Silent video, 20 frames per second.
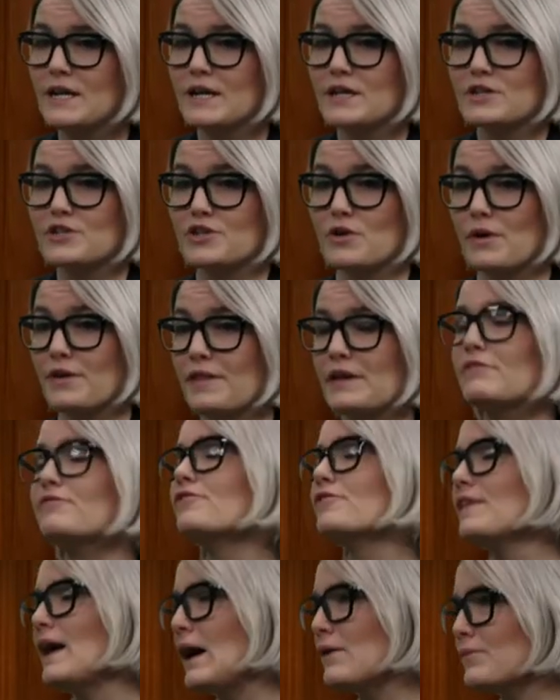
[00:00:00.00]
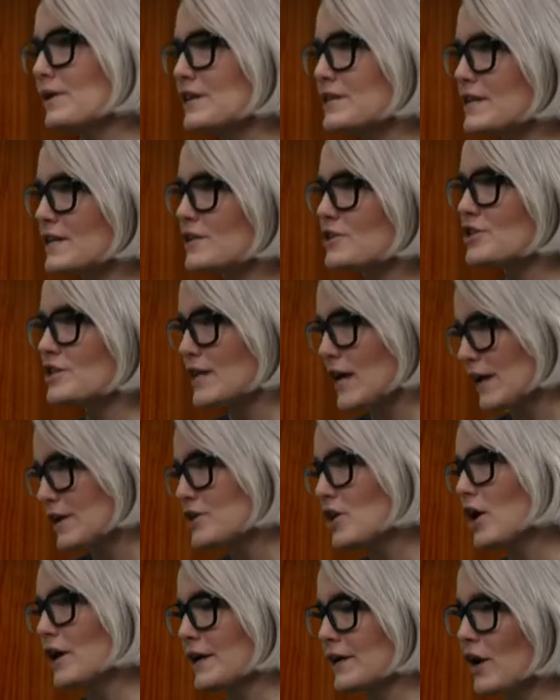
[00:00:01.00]
So I think for that reason, she's got a
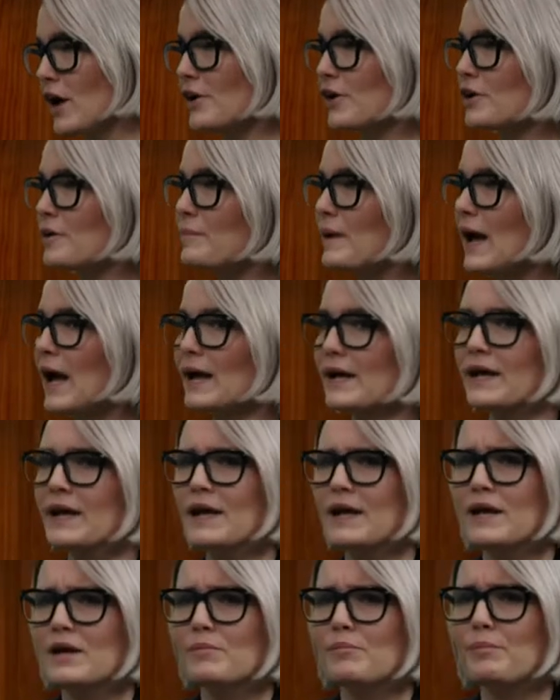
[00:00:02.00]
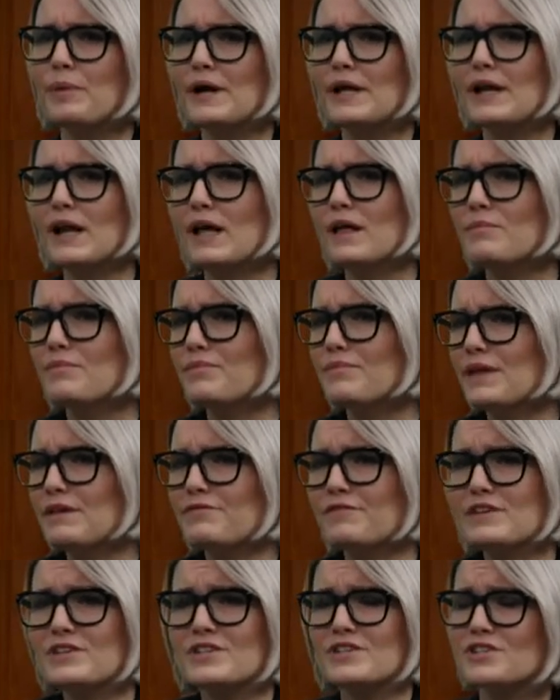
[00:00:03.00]
target on her back. But
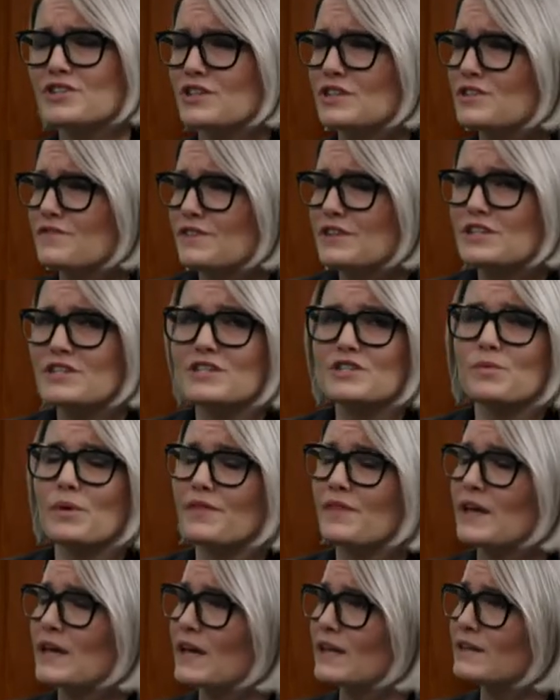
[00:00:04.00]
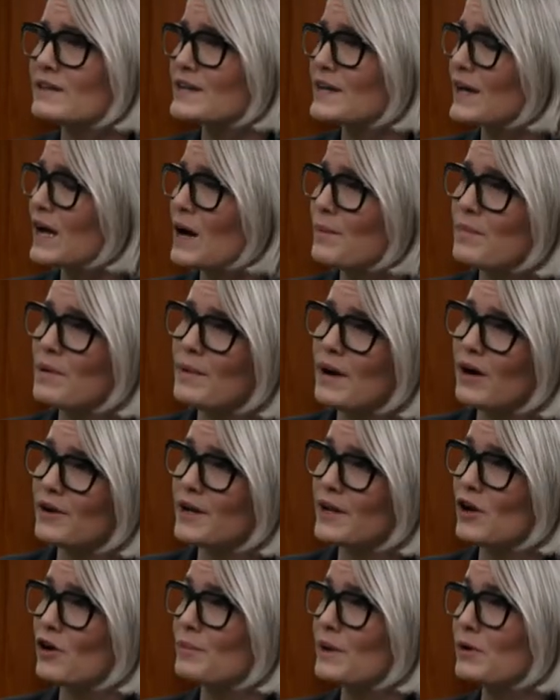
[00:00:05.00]
if this is what they can dig up about
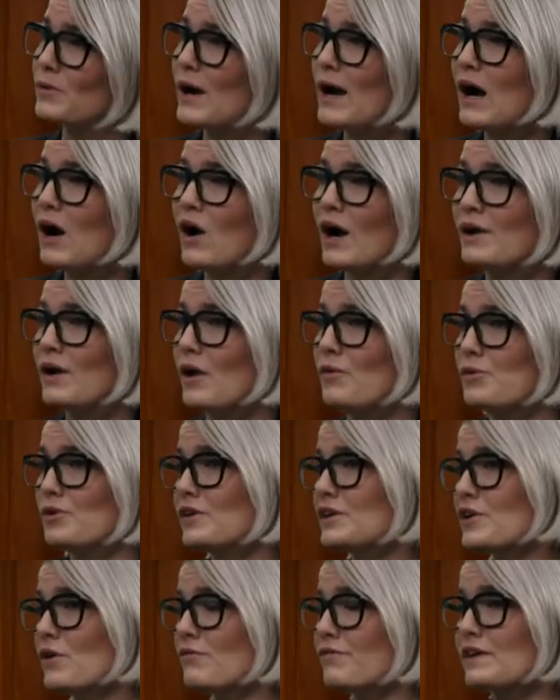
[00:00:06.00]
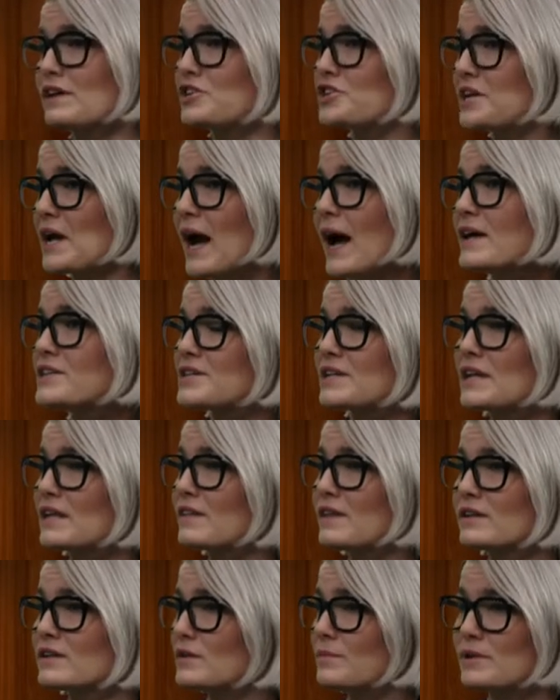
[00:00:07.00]
Neomi Rao, I really don't think she has
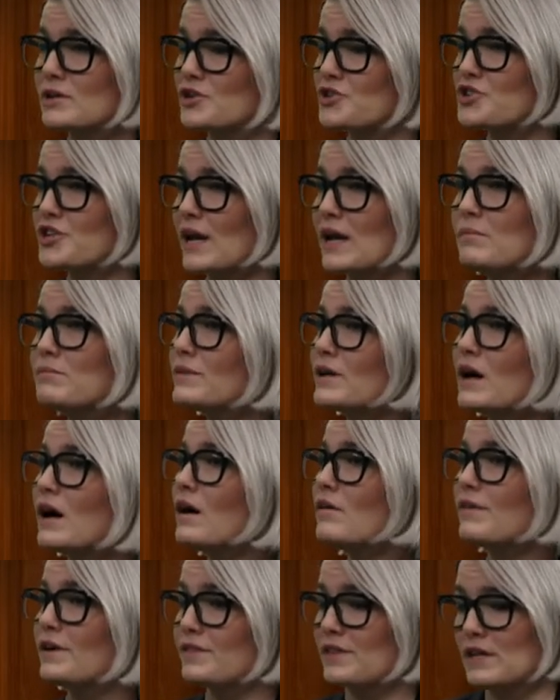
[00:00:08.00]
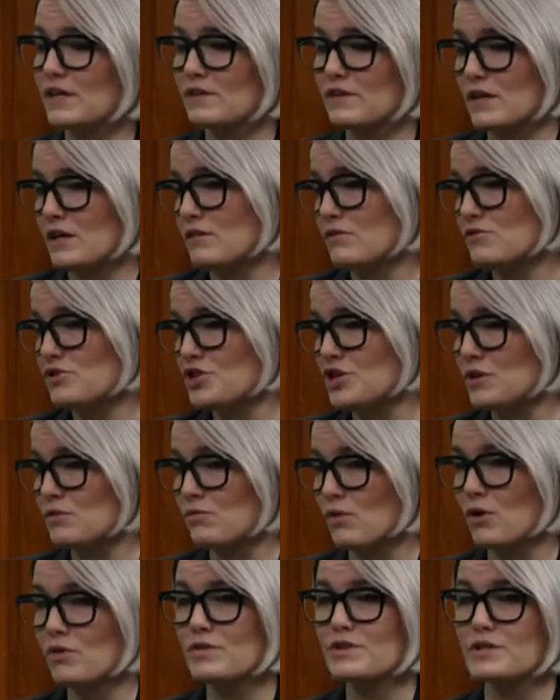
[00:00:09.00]
anything to be ashamed of. I think that she
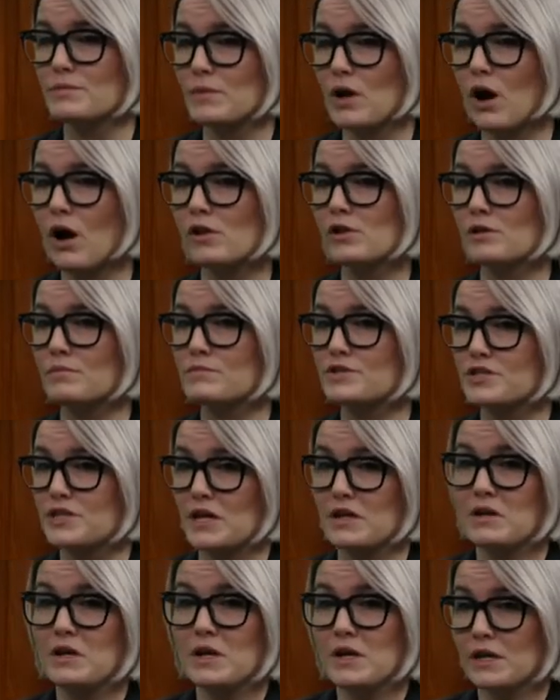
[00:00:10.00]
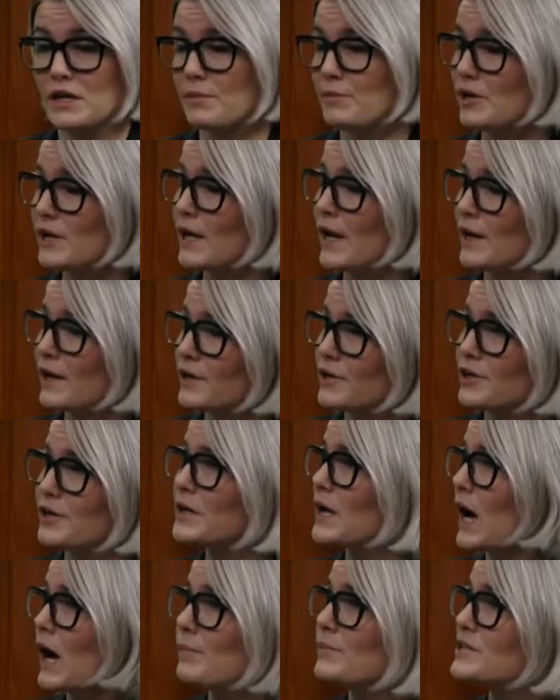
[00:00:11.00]
wrote some columns that communicated
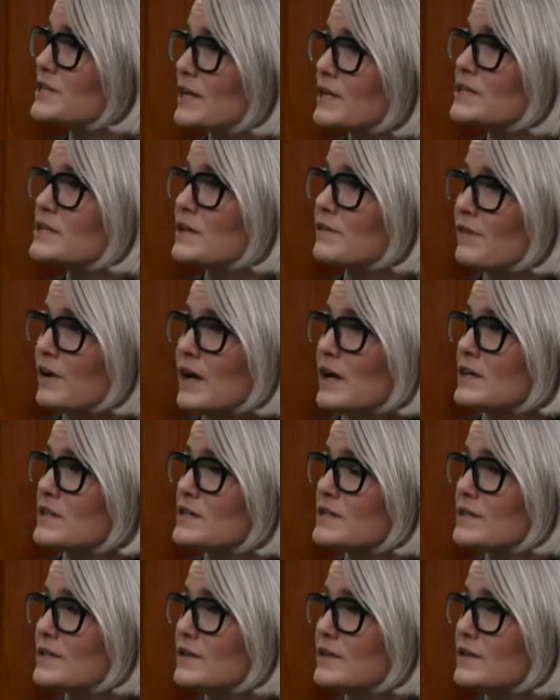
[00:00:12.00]
good common sense advice.